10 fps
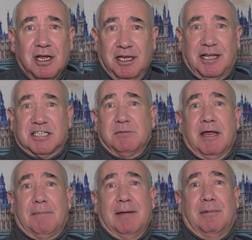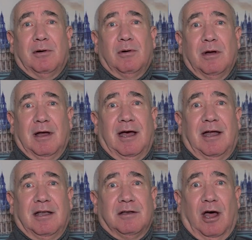you get to meet people,
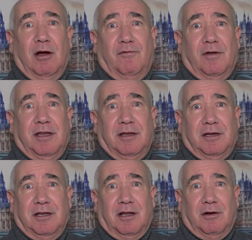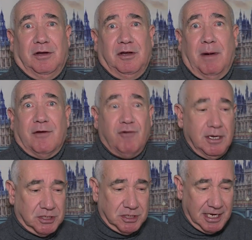and hopefully, you make
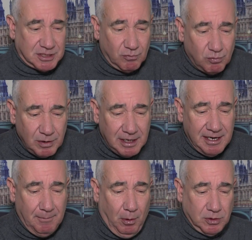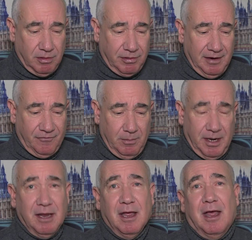friends. That's a really important thing for
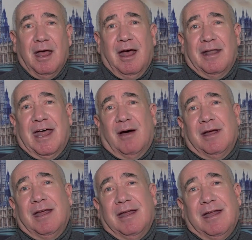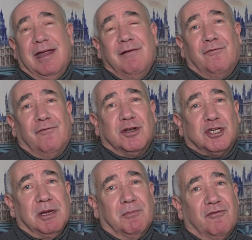me. Now, if the
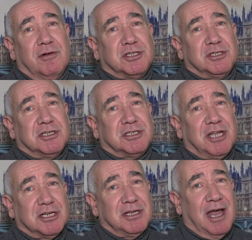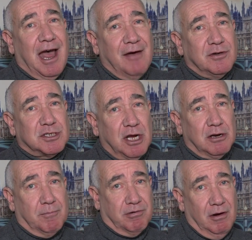ship, for instance, doesn't have a
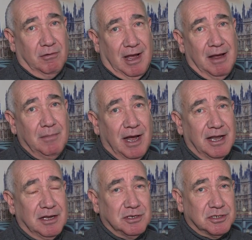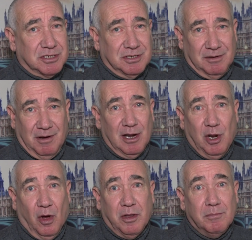solo program, and a
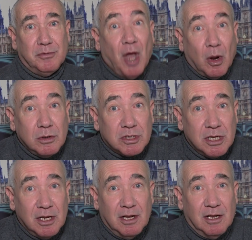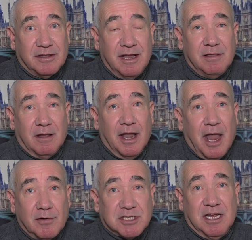lot of them don't, then
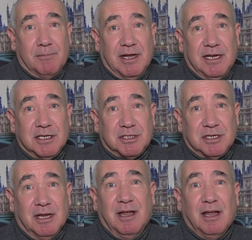another tip is,